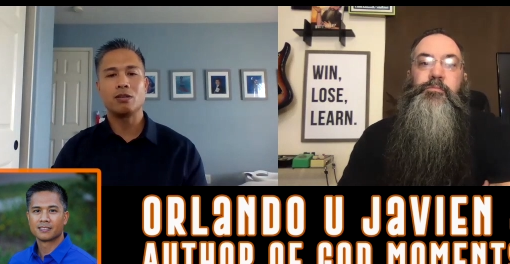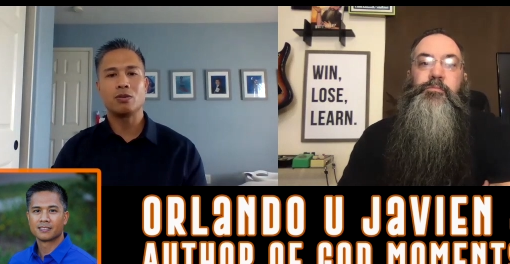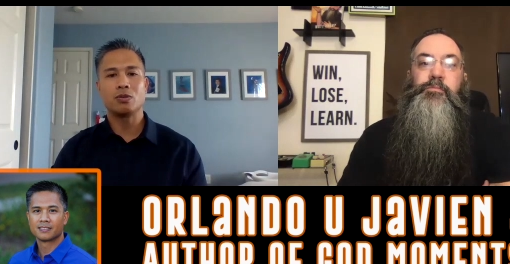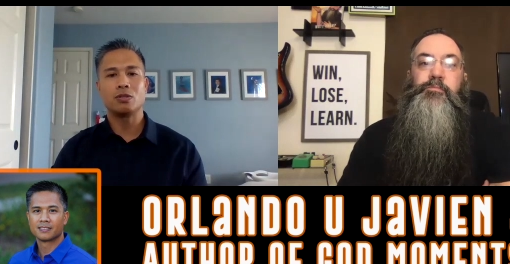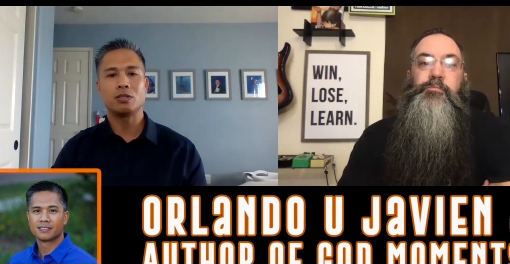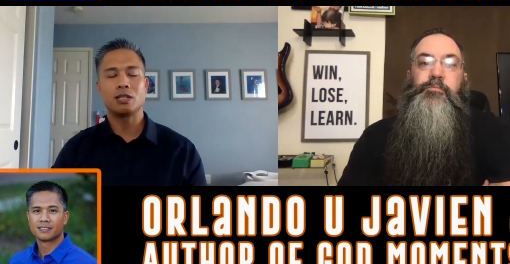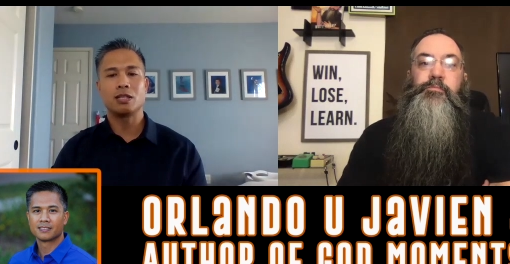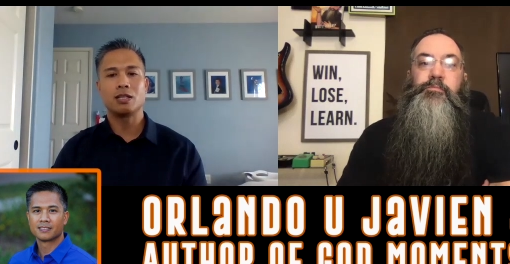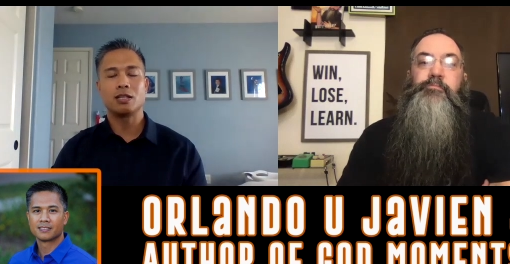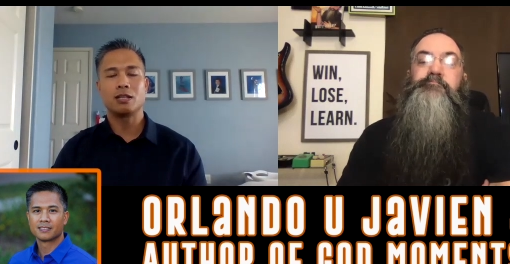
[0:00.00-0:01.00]

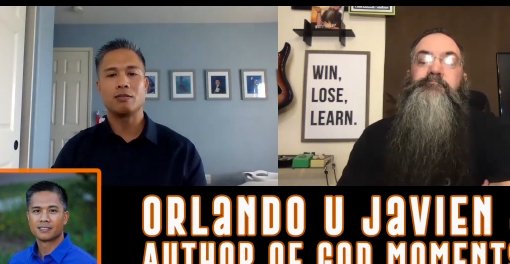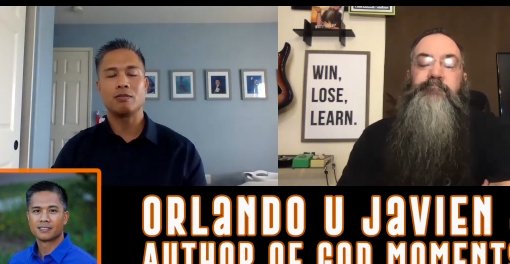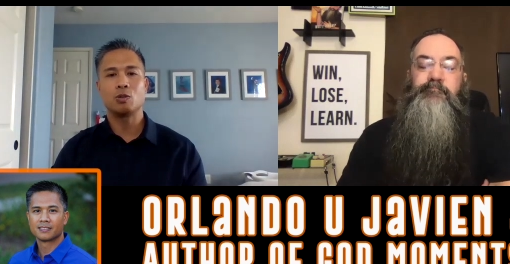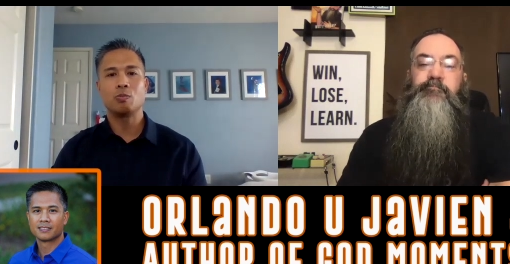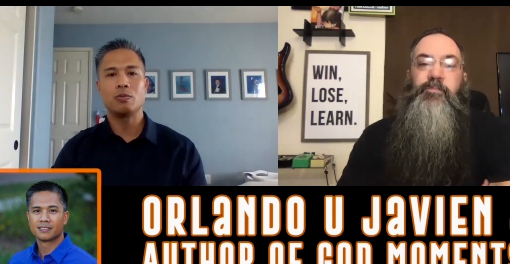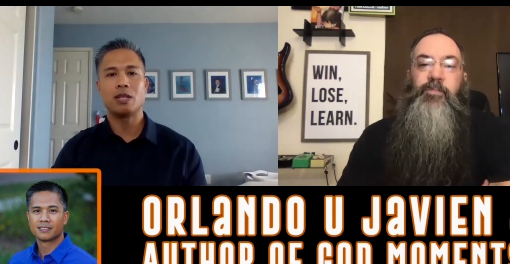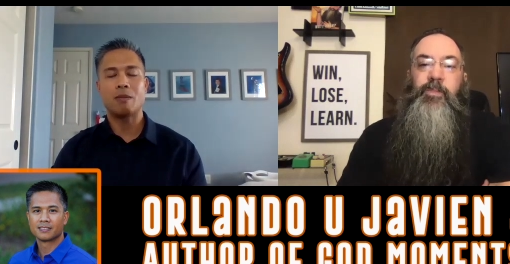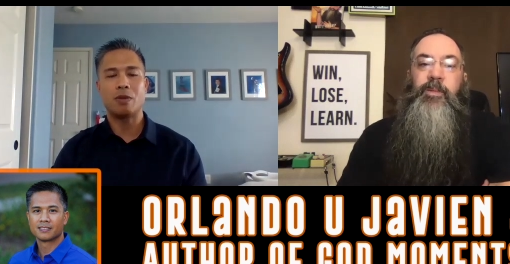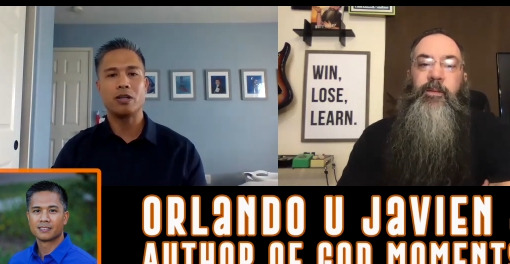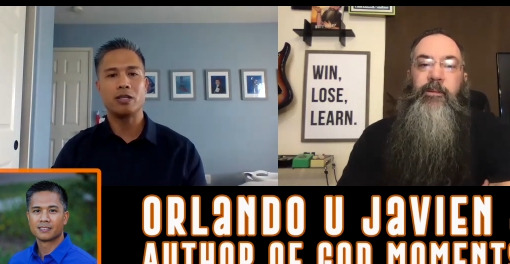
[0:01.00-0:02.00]

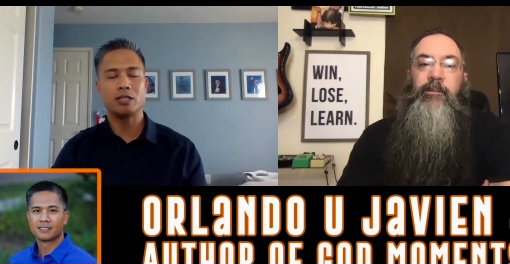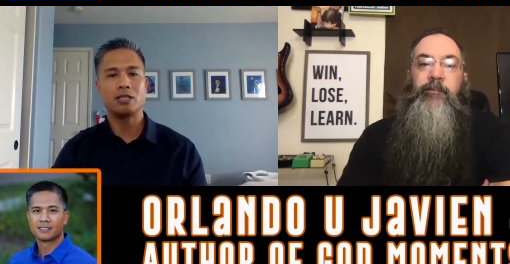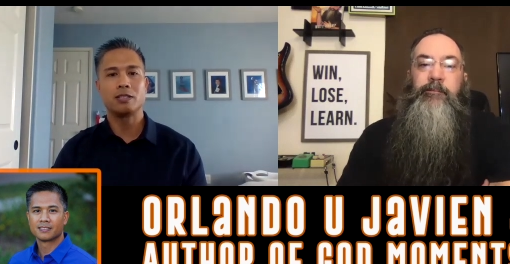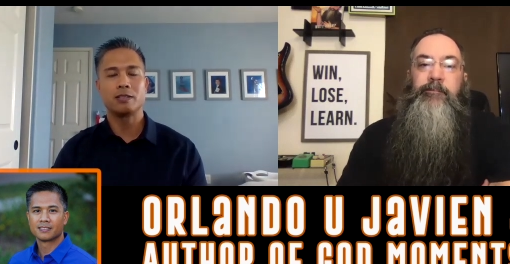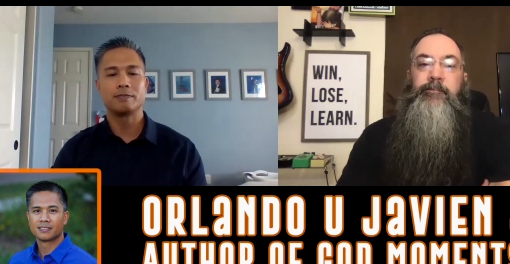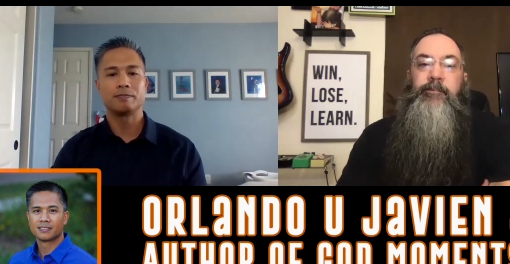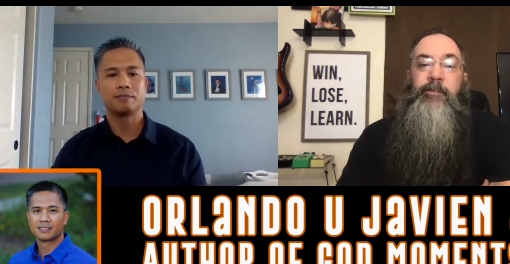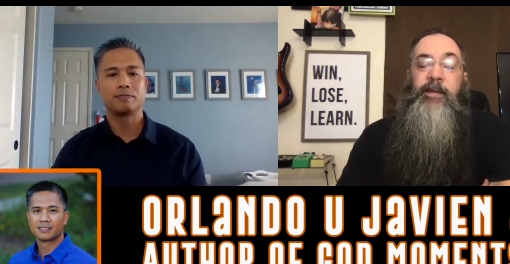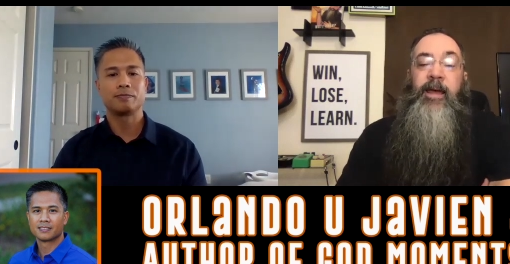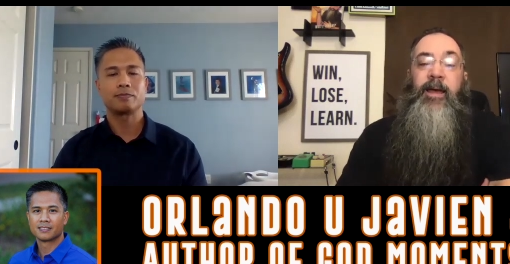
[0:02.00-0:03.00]
Speaker 1: that bondage.
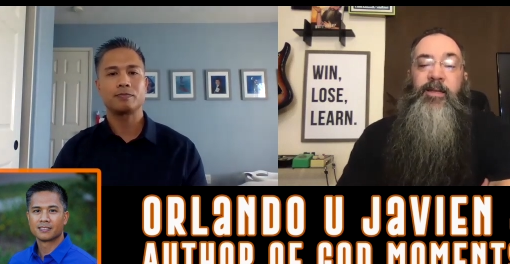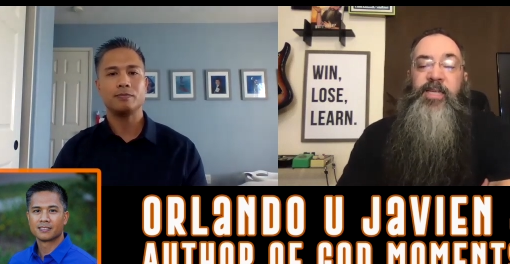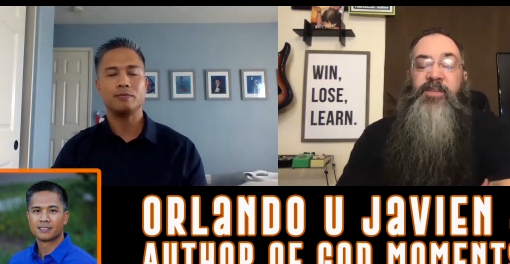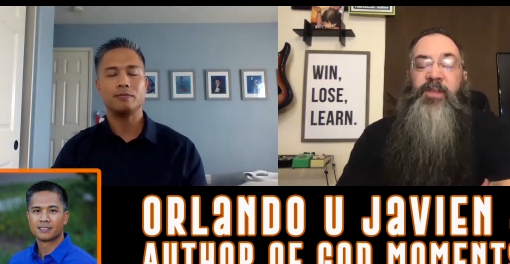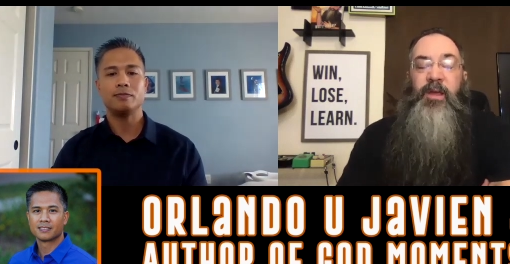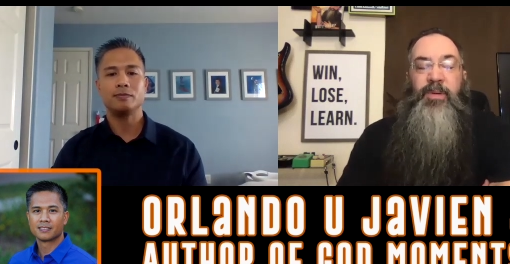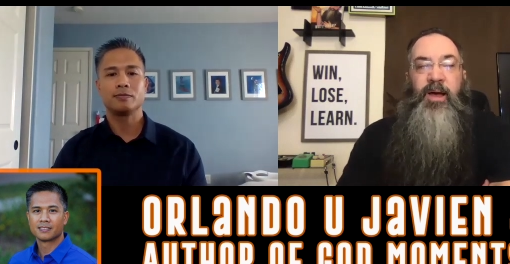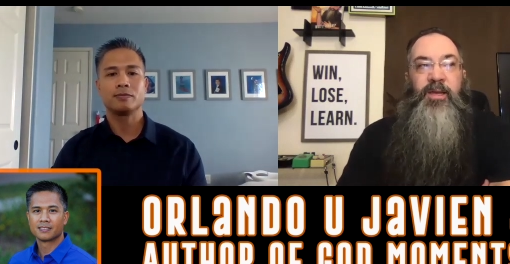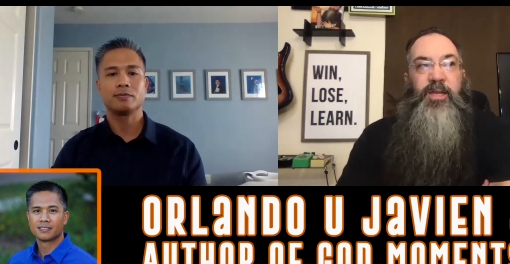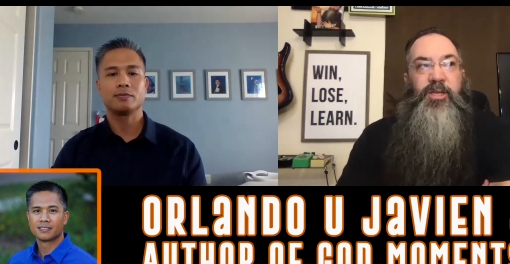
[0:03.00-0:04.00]
Speaker 2: Yeah, it's definitely a
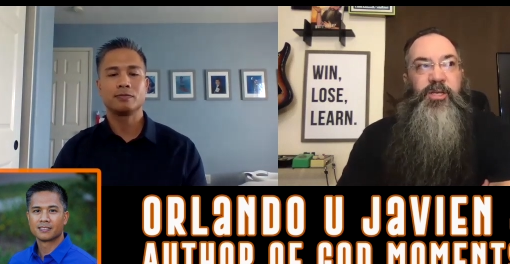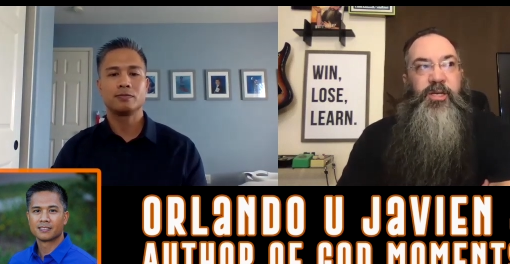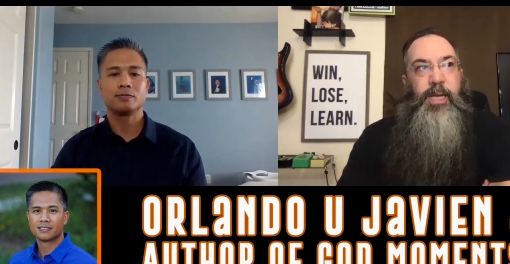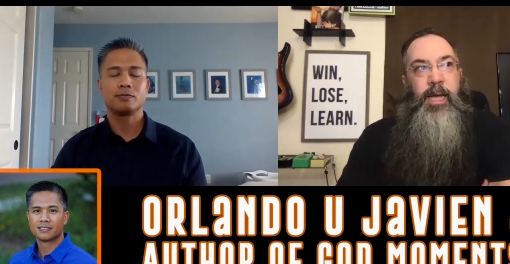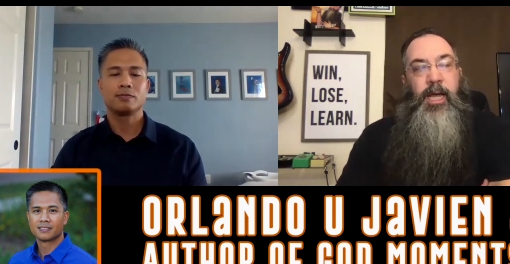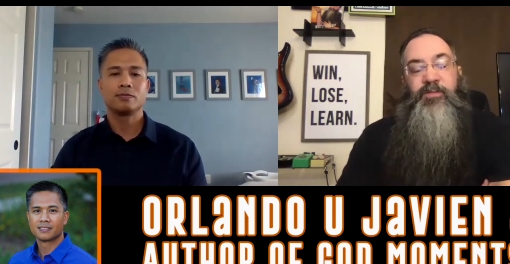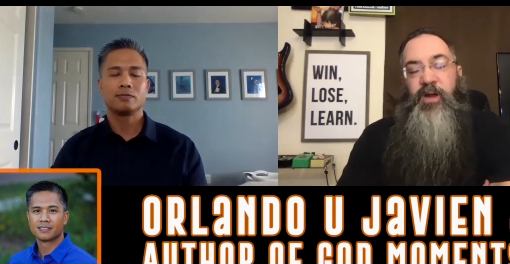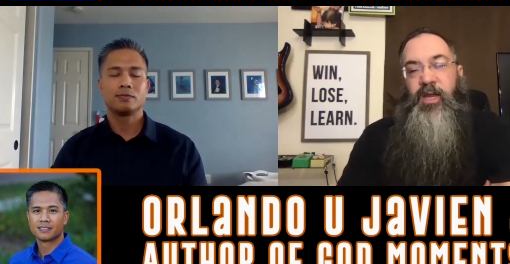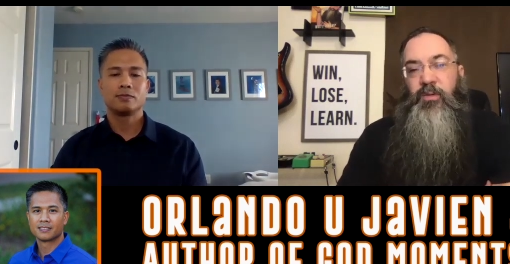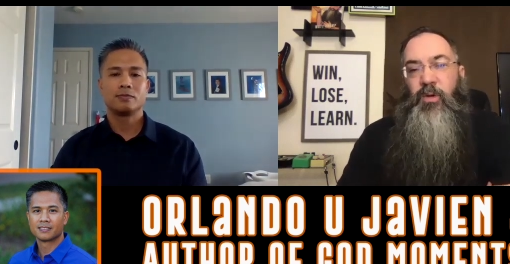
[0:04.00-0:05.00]
bondage for
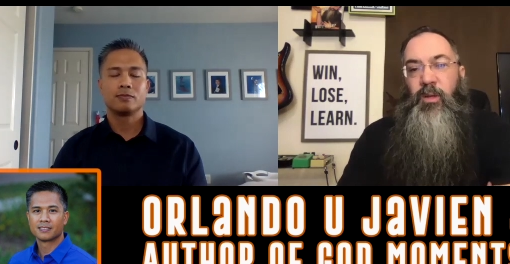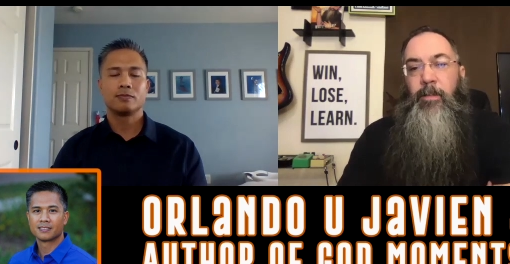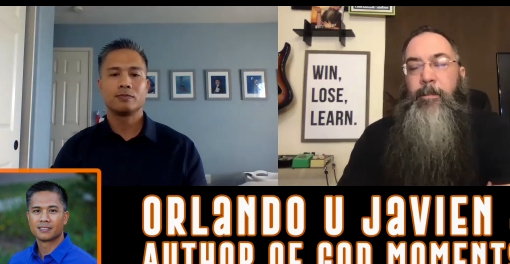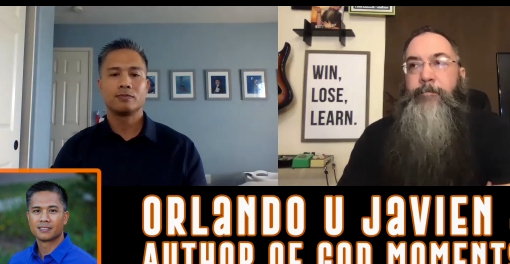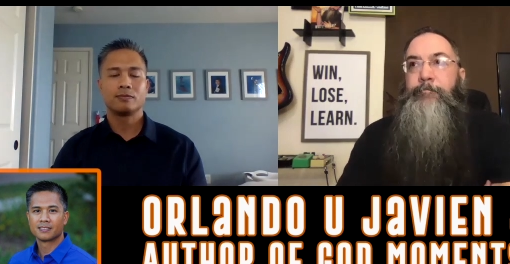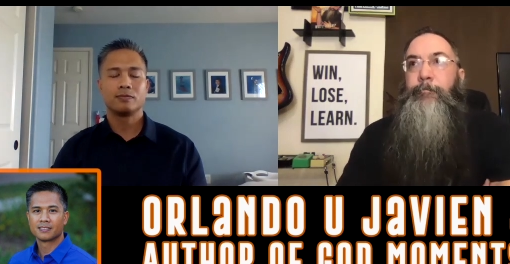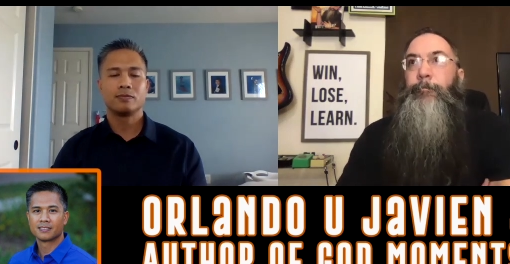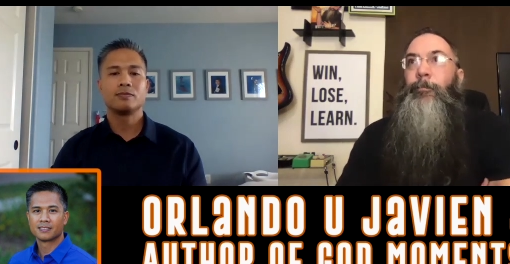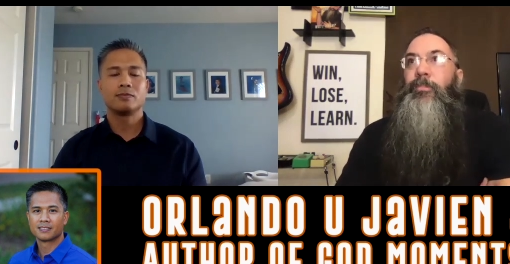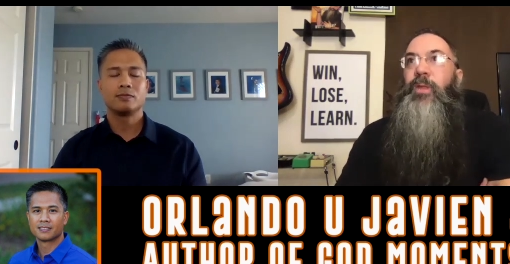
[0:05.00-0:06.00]
anyone.
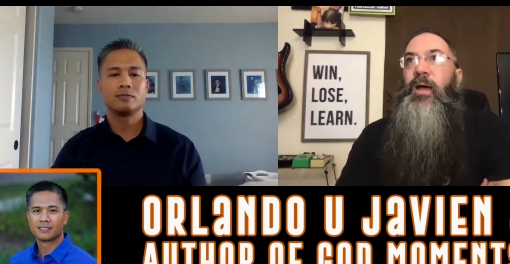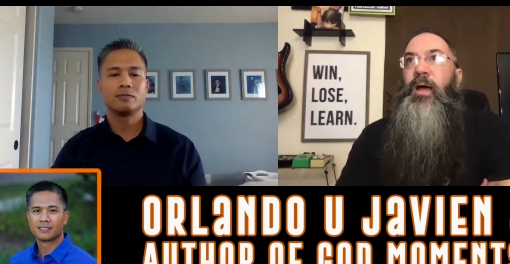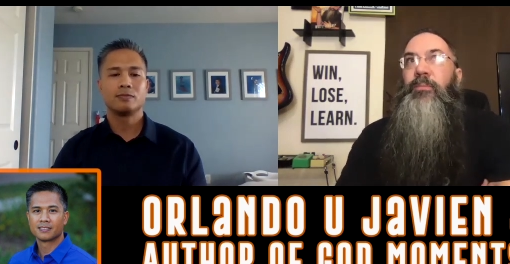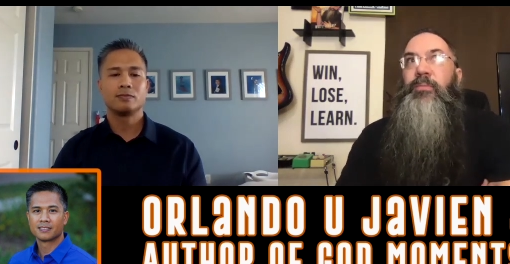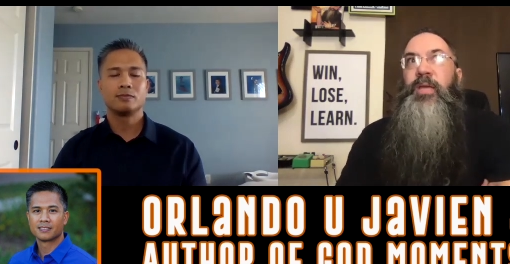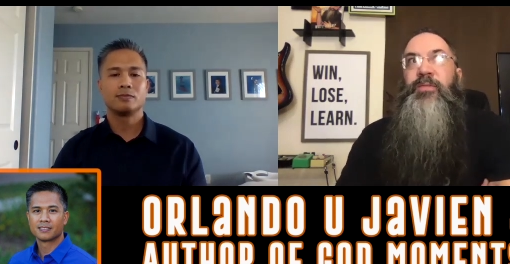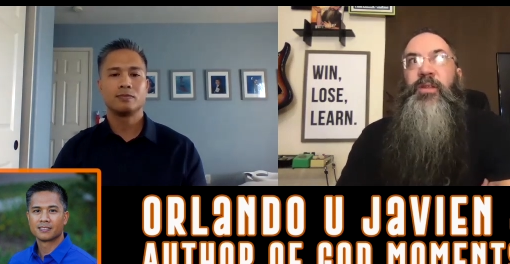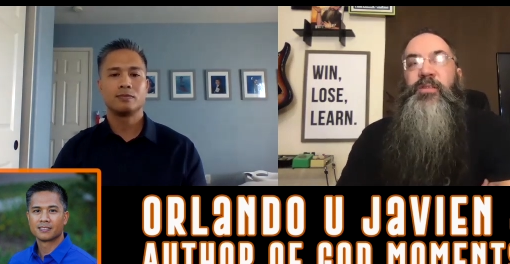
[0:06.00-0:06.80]
Even